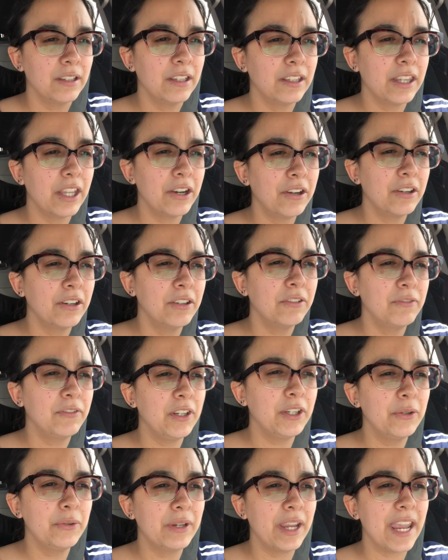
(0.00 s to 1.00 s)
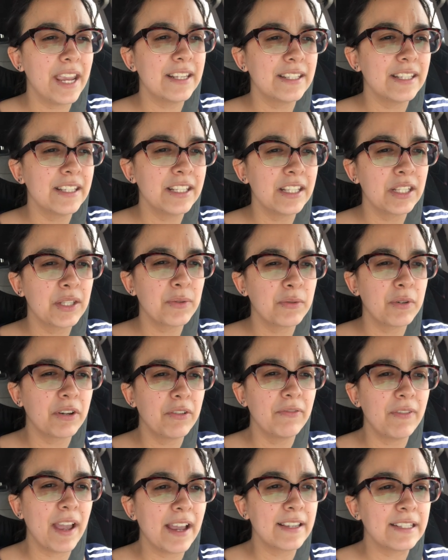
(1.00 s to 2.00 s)
that there are a few cases
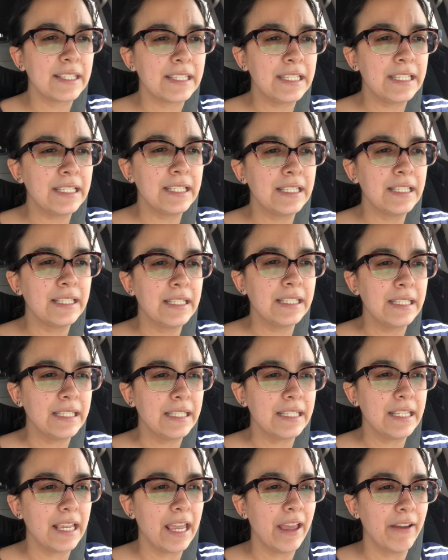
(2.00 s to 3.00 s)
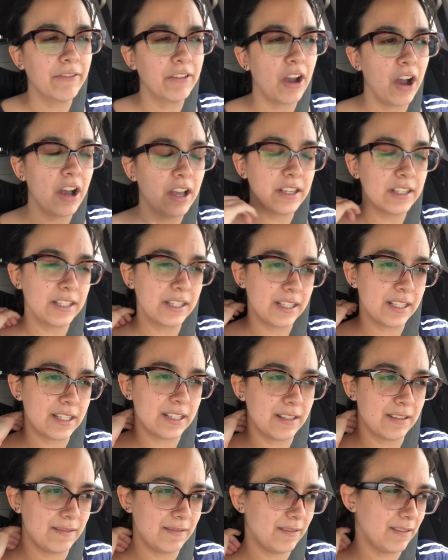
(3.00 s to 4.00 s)
where vaccines have
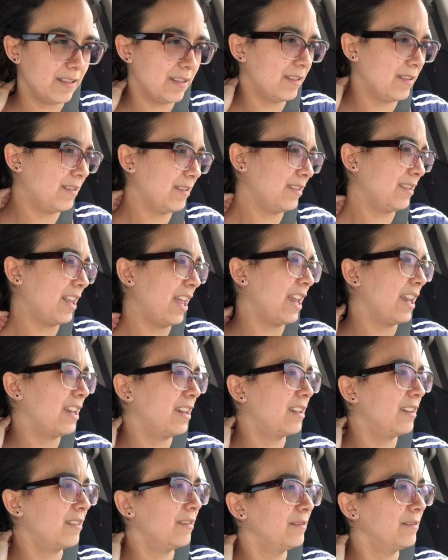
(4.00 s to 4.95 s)
caused, like,